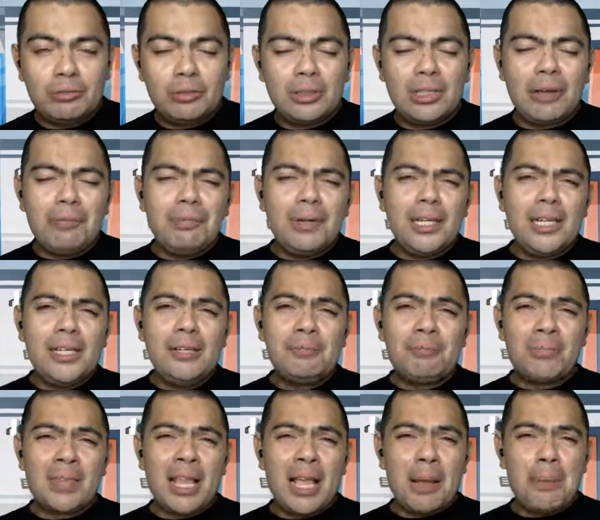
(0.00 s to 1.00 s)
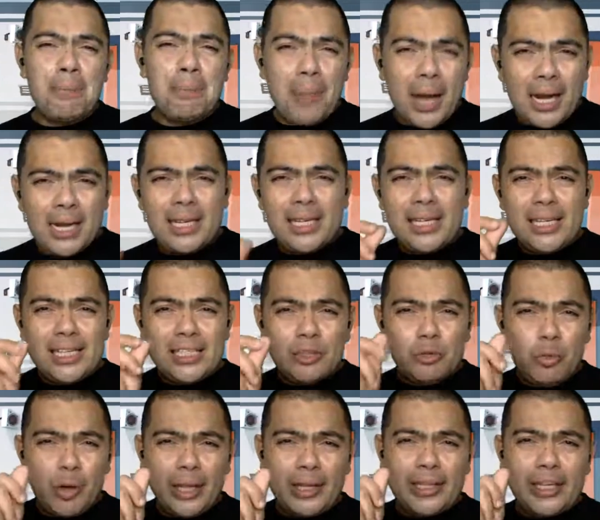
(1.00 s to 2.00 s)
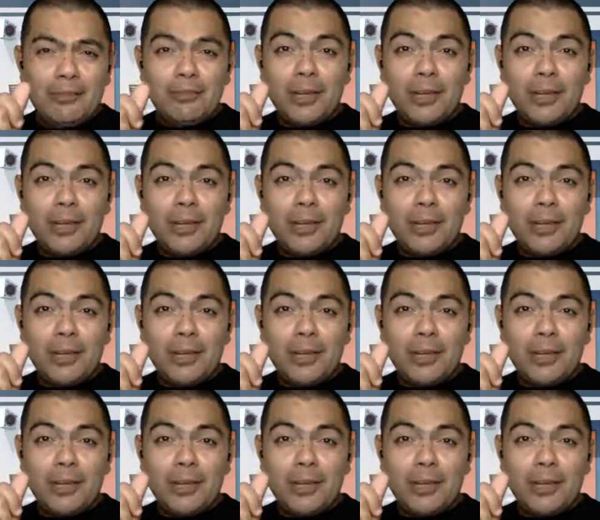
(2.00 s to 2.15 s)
So definitely money is one thing,